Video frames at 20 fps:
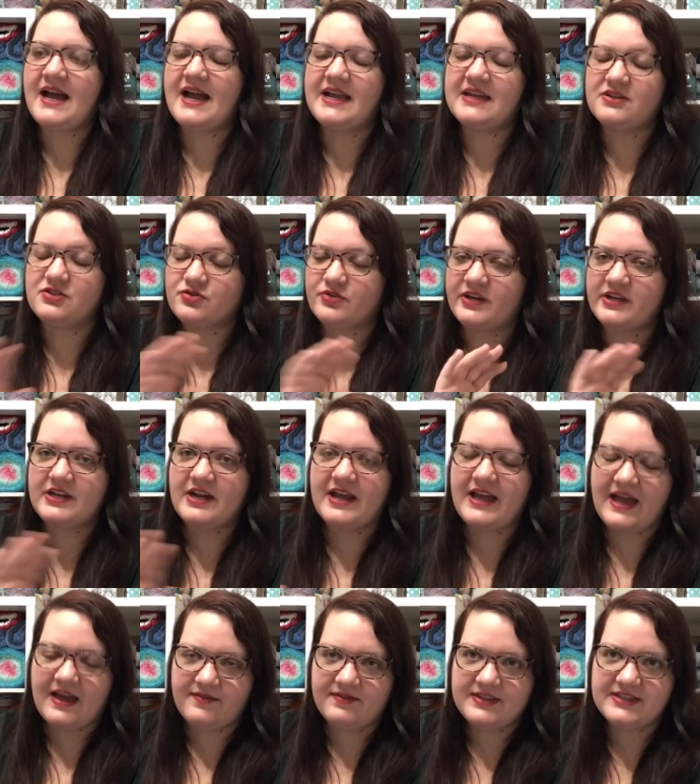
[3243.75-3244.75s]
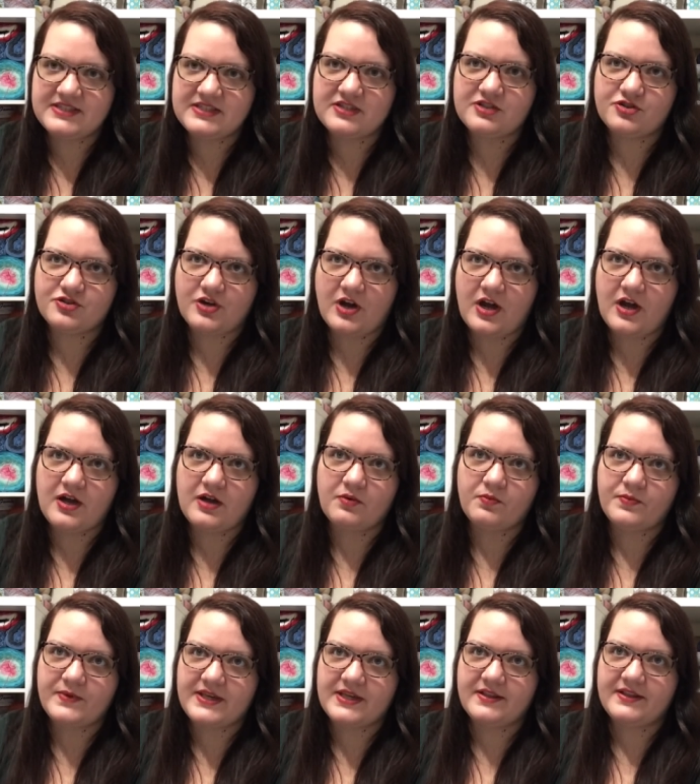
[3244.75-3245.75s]
I enjoyed not having to draw
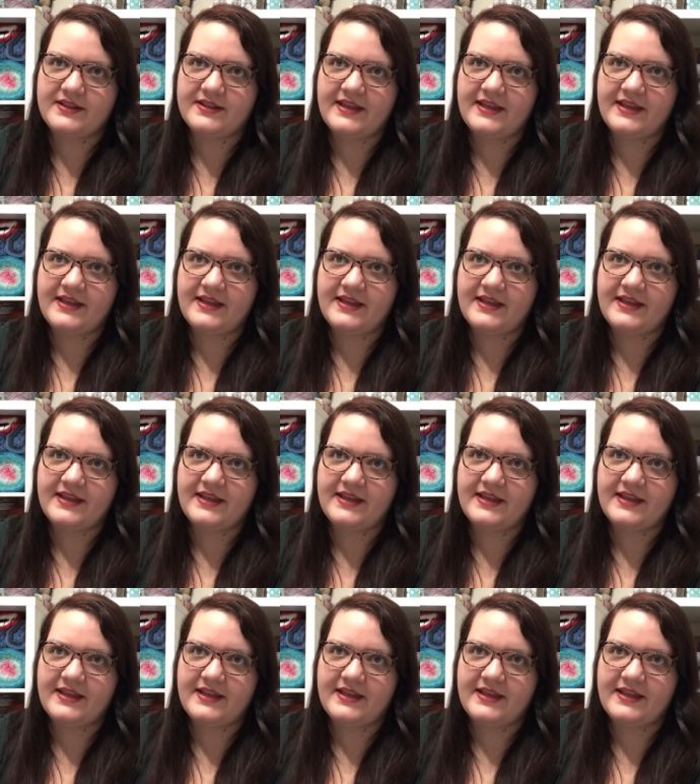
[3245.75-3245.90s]
weekly